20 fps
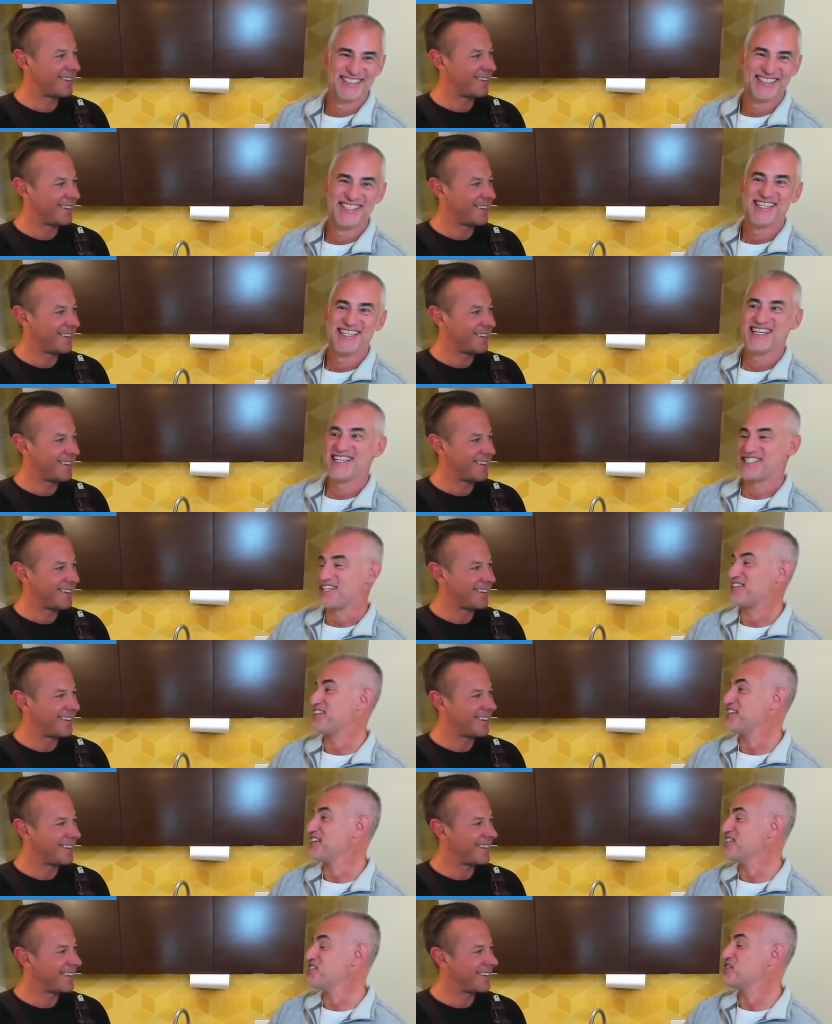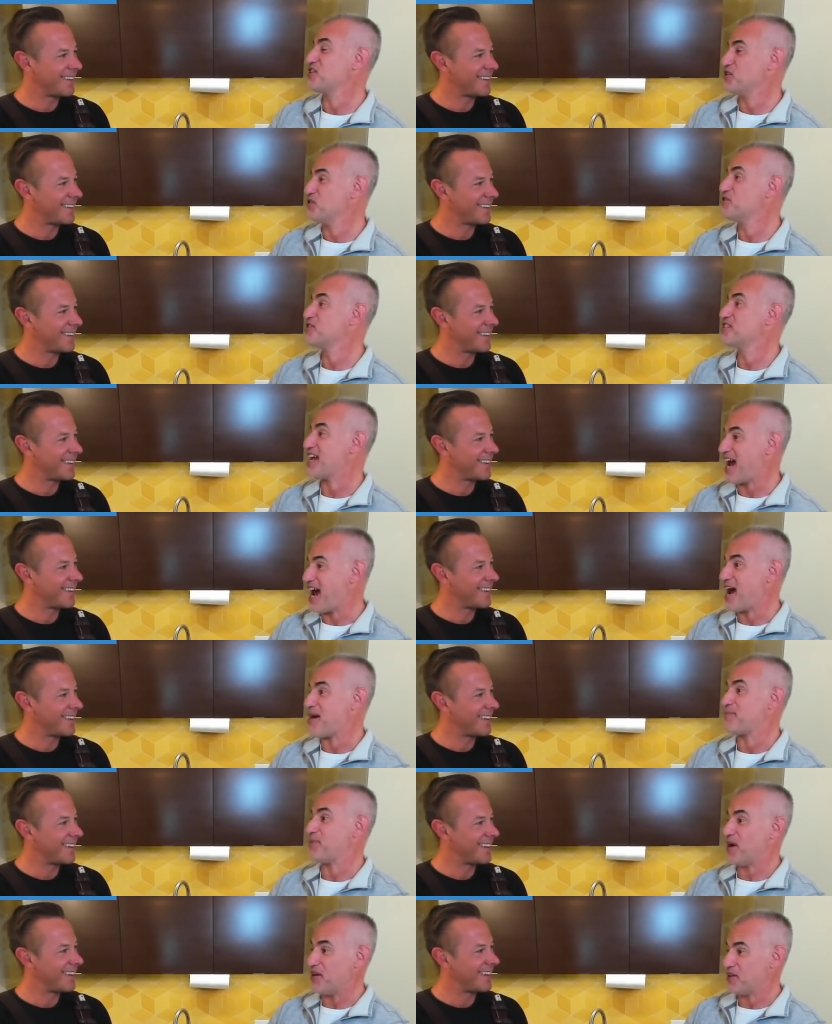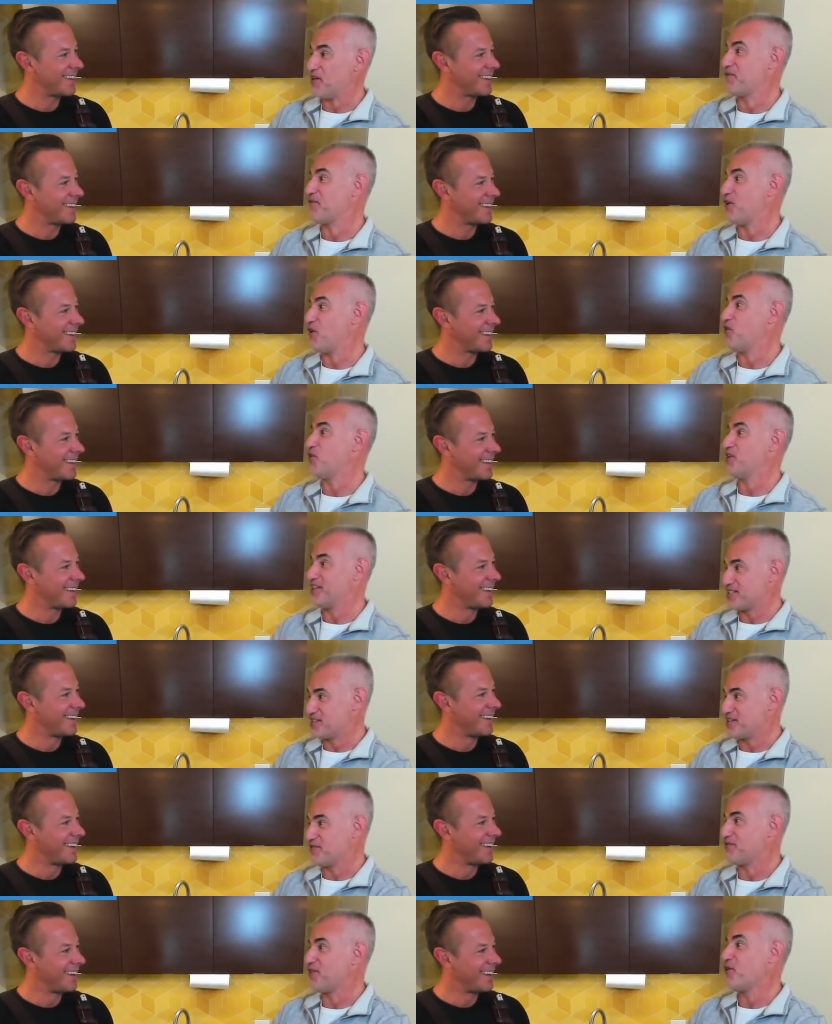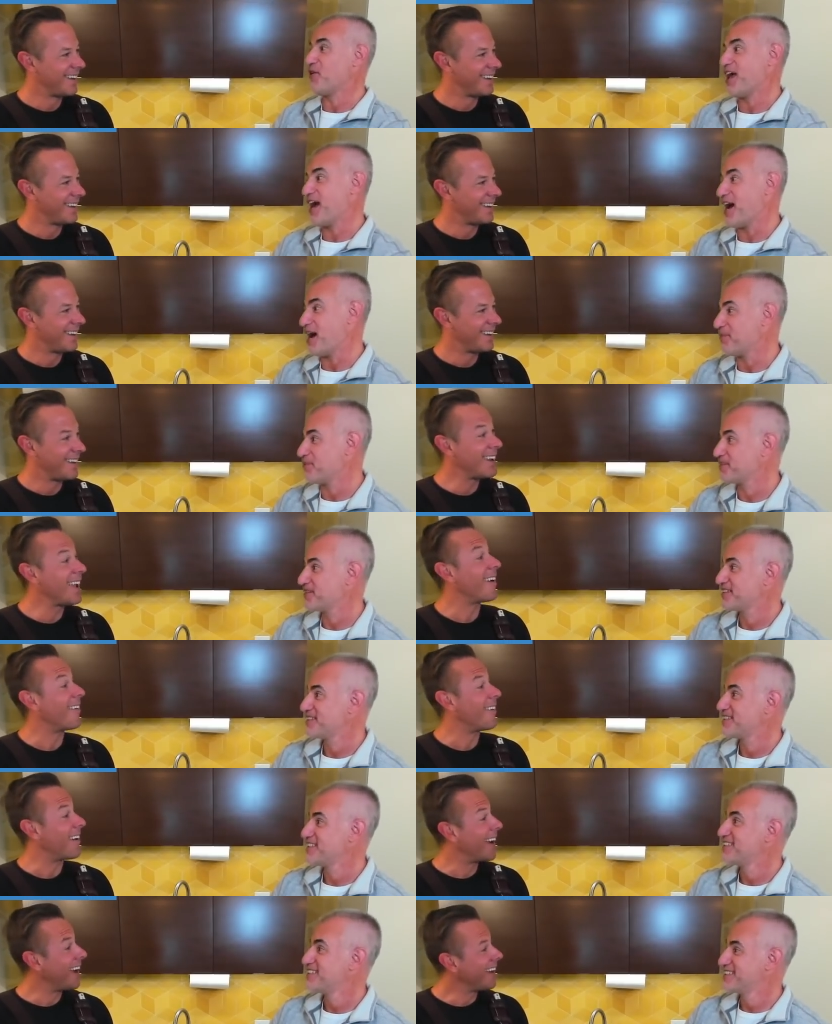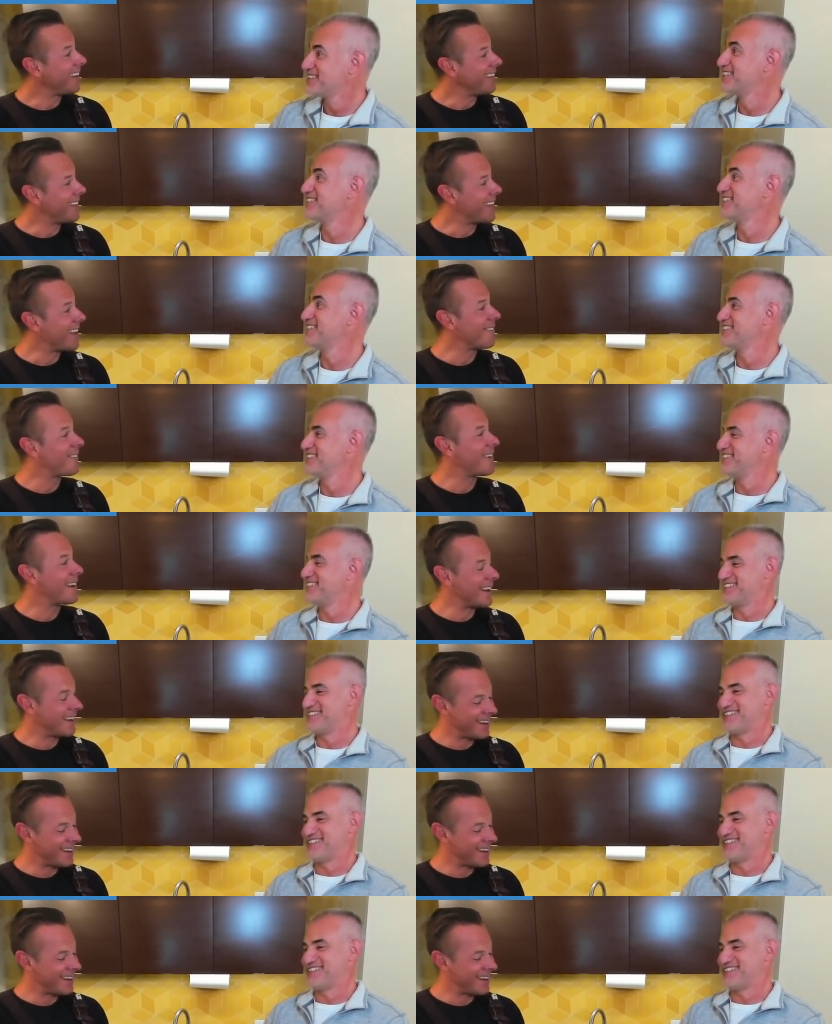Speaker 1: it's the least used app on the phone is the phone app. Yeah, right. Isn't that funny?